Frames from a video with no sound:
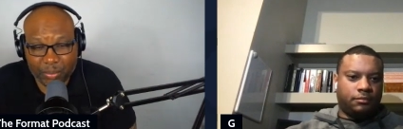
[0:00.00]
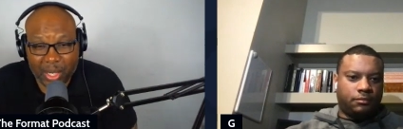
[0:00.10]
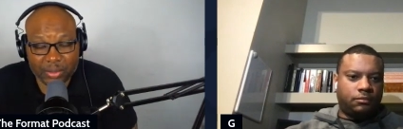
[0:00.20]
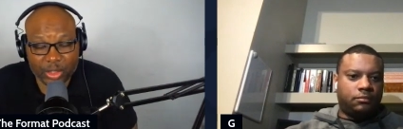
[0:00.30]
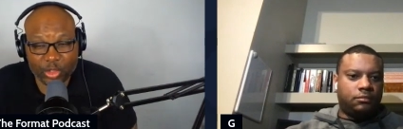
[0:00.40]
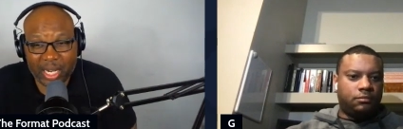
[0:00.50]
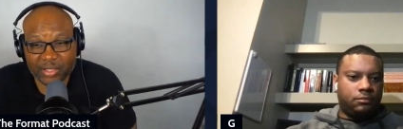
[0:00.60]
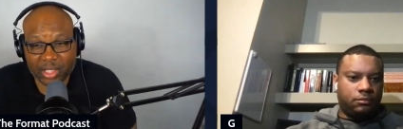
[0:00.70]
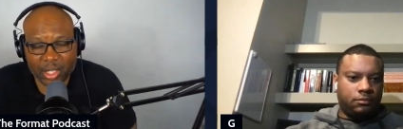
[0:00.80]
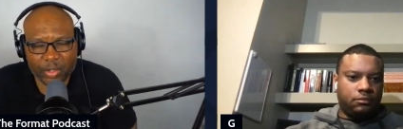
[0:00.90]
Speaker 1: probably
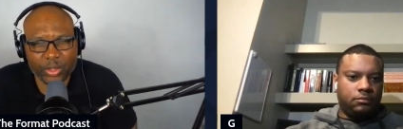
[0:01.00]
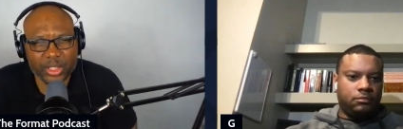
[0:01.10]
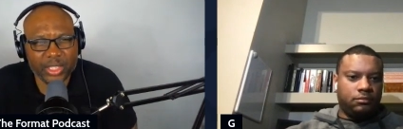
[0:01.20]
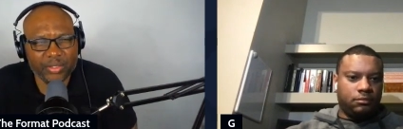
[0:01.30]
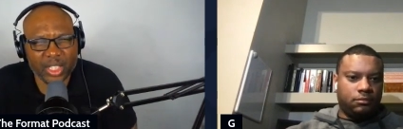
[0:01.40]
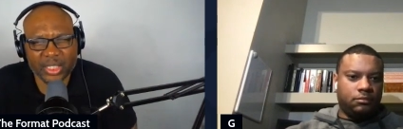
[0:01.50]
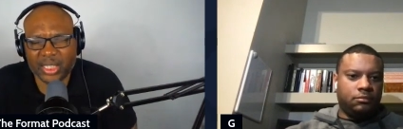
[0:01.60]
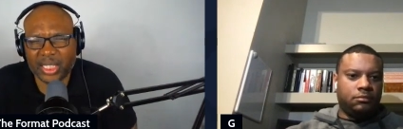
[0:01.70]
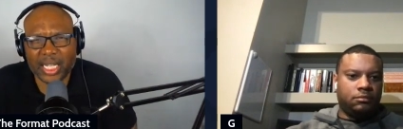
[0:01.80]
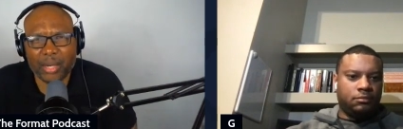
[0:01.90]
draft another receiver. I
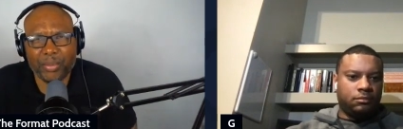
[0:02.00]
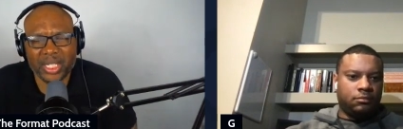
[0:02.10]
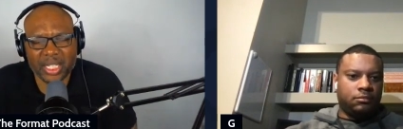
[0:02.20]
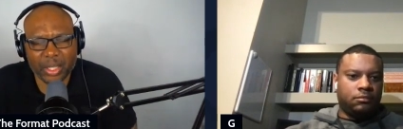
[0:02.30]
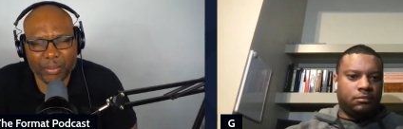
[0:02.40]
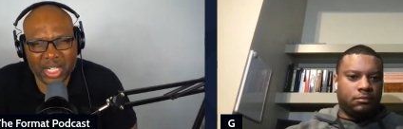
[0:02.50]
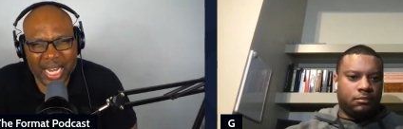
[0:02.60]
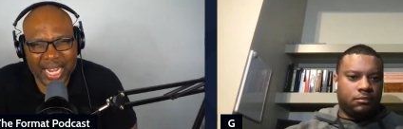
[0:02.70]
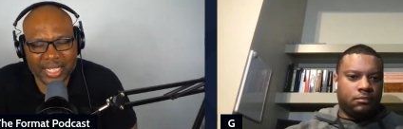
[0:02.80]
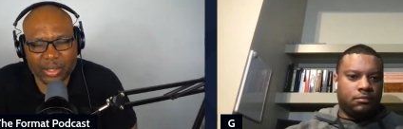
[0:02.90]
think they got to pick at number
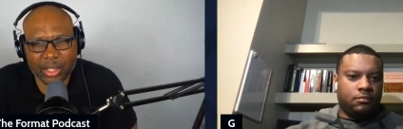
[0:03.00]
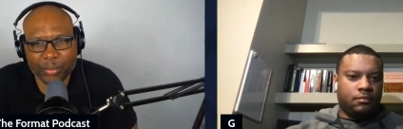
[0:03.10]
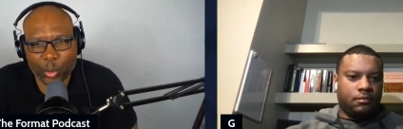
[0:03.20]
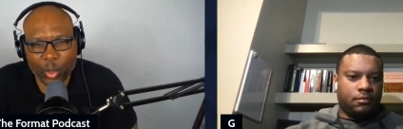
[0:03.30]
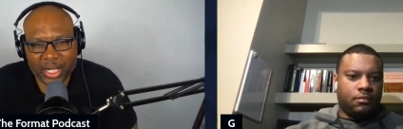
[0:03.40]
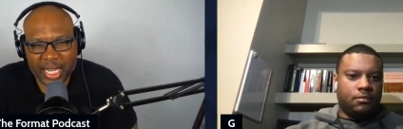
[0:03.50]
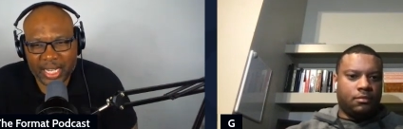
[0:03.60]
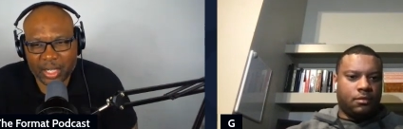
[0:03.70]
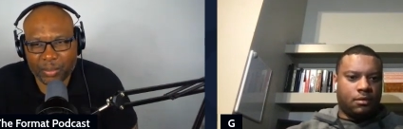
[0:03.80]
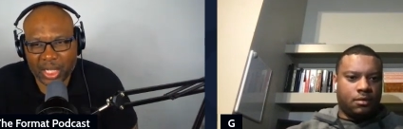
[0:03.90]
nine, number one,
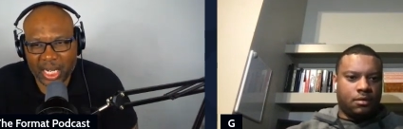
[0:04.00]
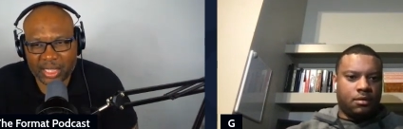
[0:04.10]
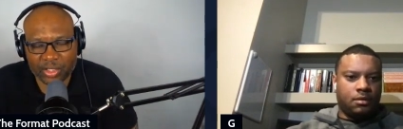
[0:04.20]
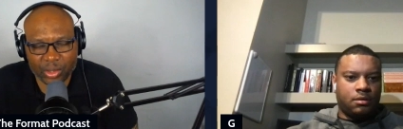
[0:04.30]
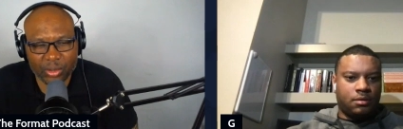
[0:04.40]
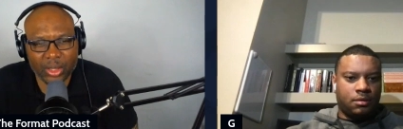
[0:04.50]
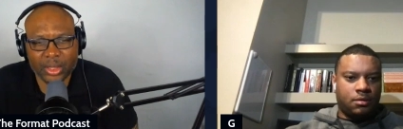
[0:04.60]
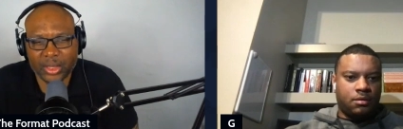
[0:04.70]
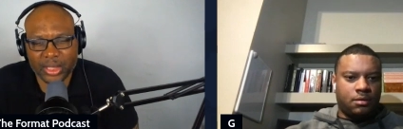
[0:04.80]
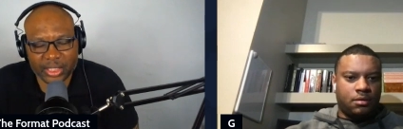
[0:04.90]
and number nine. So
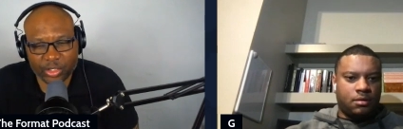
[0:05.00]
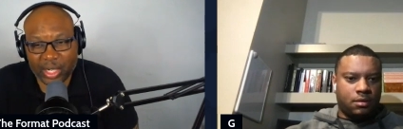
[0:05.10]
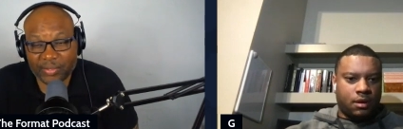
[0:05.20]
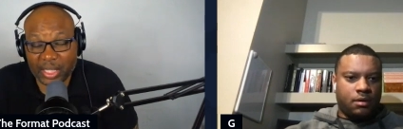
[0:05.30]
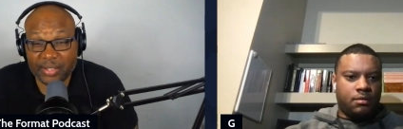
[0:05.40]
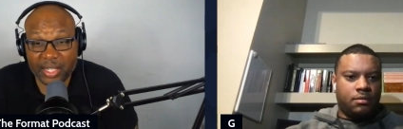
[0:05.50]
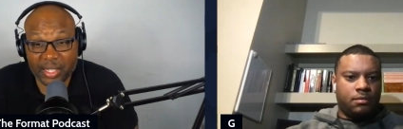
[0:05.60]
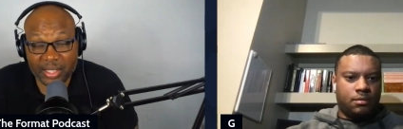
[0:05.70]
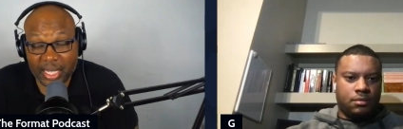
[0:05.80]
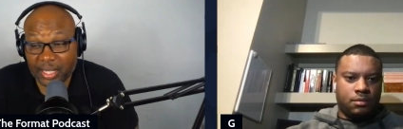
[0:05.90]
they could draft it,
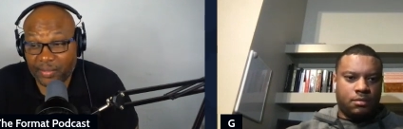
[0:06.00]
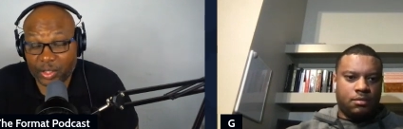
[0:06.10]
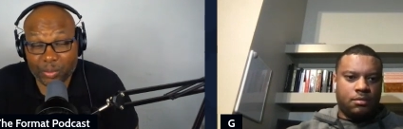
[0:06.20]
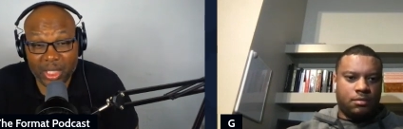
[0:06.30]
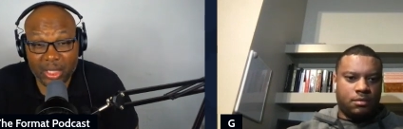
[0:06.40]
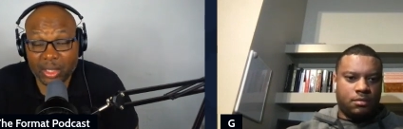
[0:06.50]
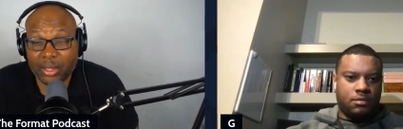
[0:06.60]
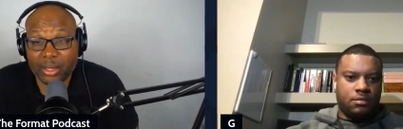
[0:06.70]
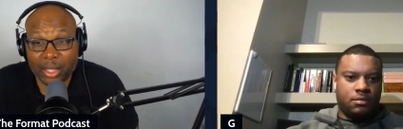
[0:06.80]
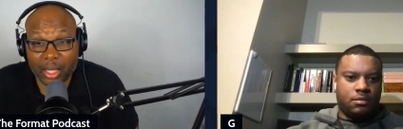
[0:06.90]
it, And if it's me,
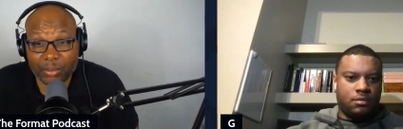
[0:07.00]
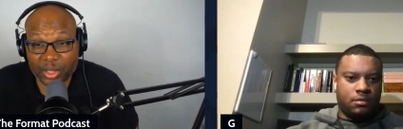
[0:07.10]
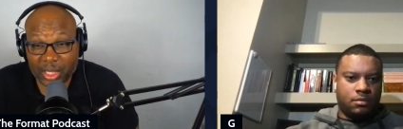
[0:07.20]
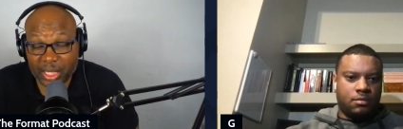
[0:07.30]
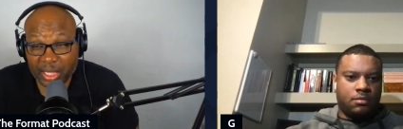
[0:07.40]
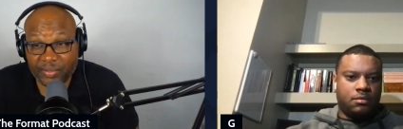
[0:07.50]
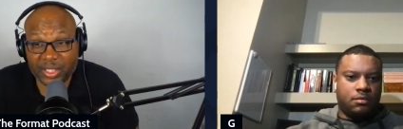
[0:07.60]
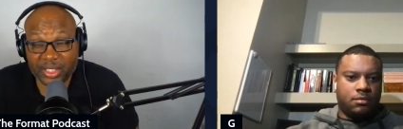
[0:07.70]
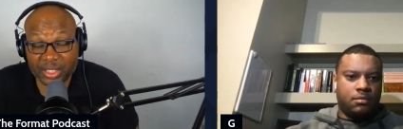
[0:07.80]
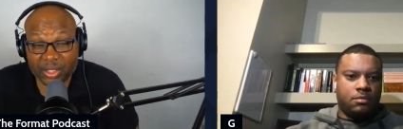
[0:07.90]
I'm saying if
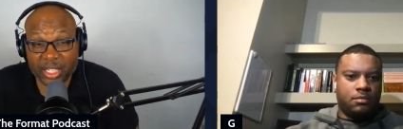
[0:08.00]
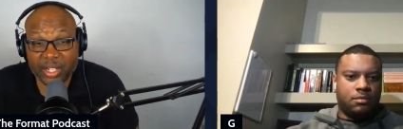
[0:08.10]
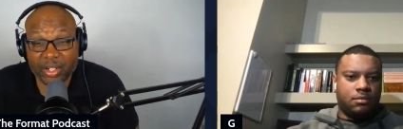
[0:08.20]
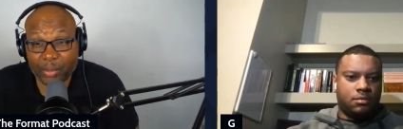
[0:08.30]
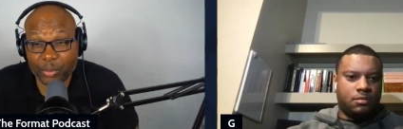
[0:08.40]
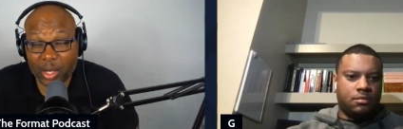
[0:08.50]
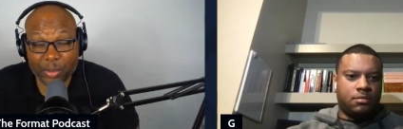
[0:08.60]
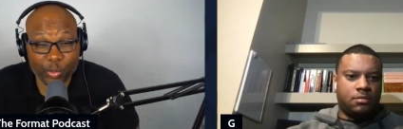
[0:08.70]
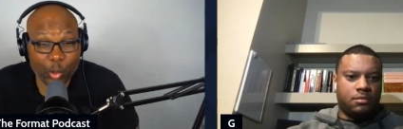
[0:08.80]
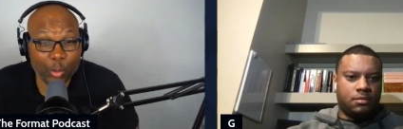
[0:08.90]
he's still there, I'm
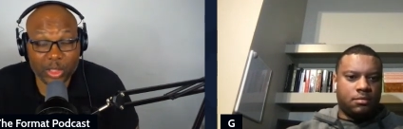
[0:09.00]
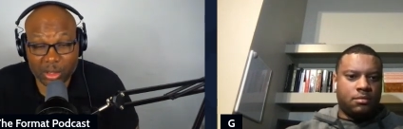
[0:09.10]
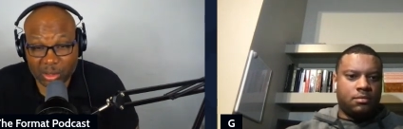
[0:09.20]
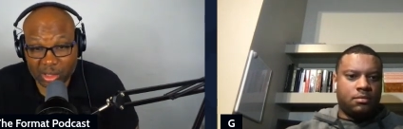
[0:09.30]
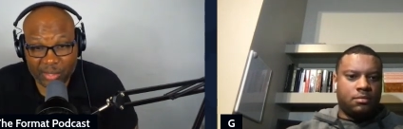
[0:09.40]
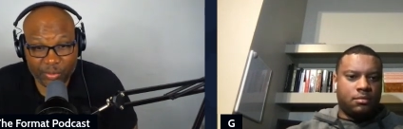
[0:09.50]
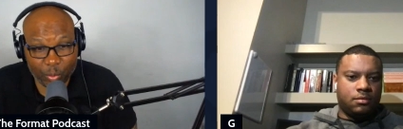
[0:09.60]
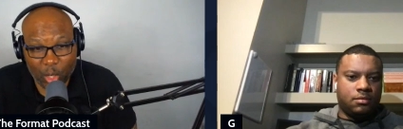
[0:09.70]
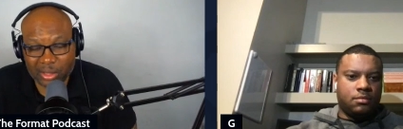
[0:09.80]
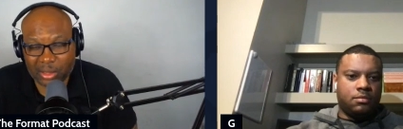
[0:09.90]
grabbing Rome Odunze from
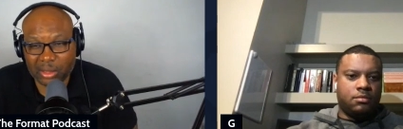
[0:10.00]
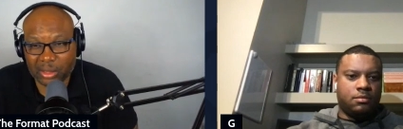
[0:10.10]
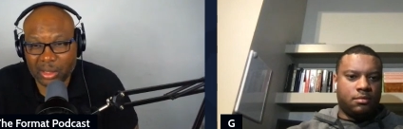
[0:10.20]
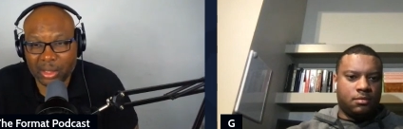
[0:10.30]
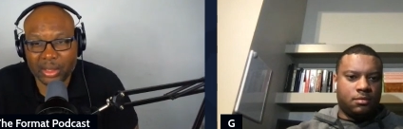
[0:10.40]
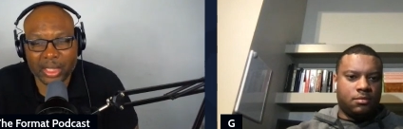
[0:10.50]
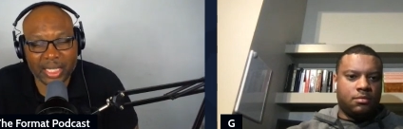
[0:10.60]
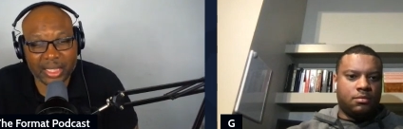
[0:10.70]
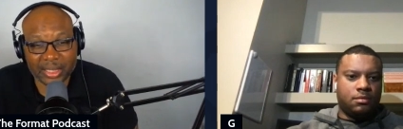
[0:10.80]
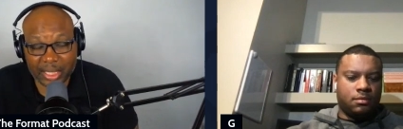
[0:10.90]
Washington. I
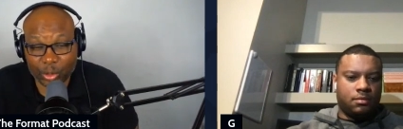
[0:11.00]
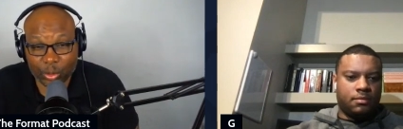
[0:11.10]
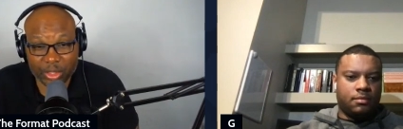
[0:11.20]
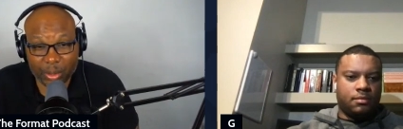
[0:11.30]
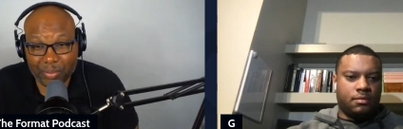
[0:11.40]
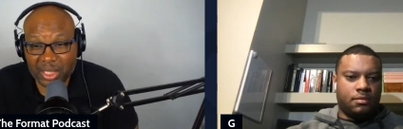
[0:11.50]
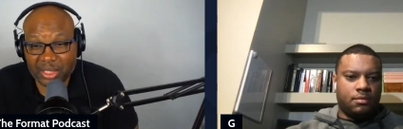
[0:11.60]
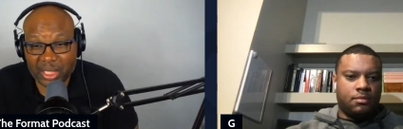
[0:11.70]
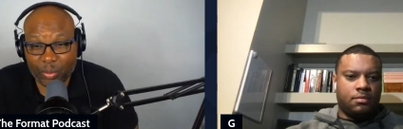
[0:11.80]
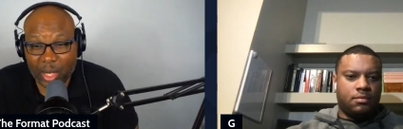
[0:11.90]
think that dude is a
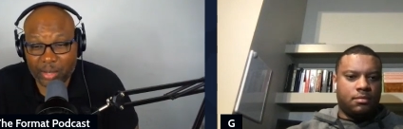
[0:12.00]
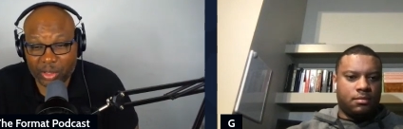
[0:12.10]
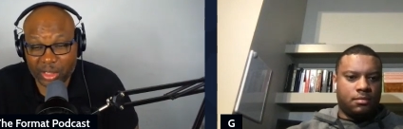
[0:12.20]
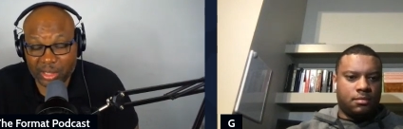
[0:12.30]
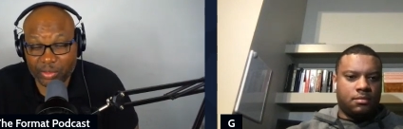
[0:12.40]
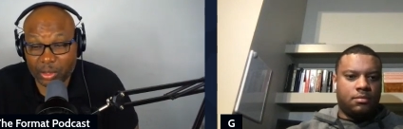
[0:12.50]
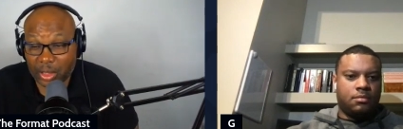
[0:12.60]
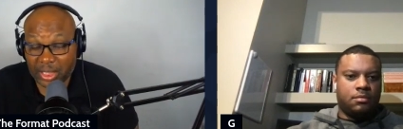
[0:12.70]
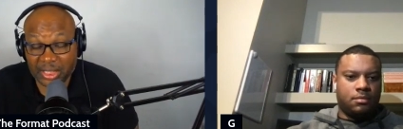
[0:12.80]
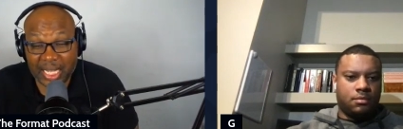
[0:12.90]
beast at wide receiver.
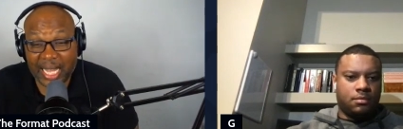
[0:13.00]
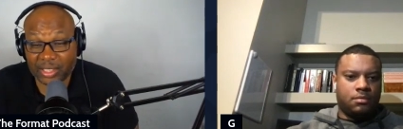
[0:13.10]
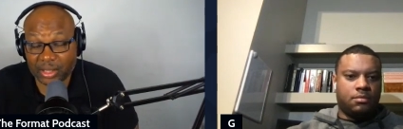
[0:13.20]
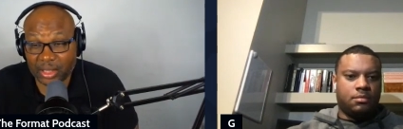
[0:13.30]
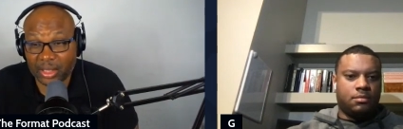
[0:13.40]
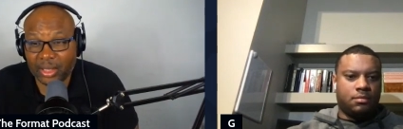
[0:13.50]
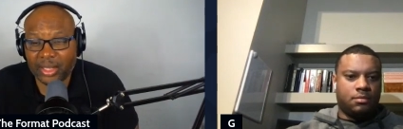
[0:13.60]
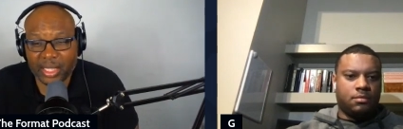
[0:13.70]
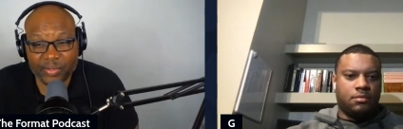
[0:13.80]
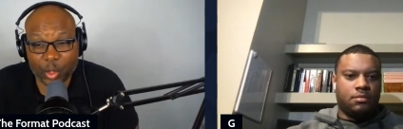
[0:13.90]
He's actually,
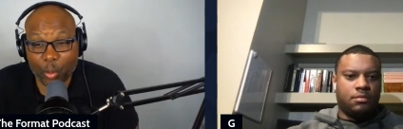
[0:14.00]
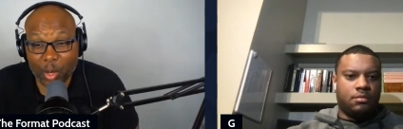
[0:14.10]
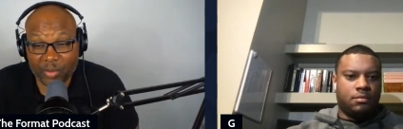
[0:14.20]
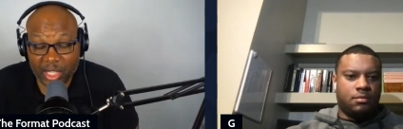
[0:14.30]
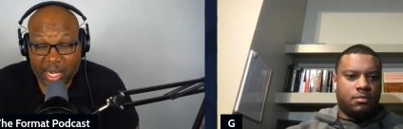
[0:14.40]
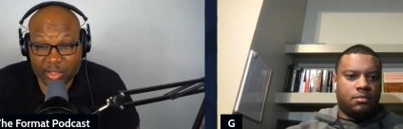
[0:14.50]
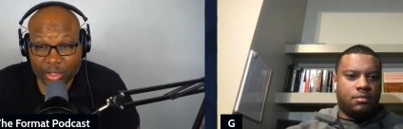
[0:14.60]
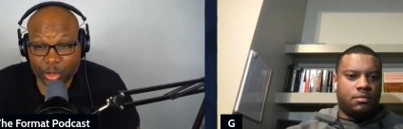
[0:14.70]
even though Marvin Harrison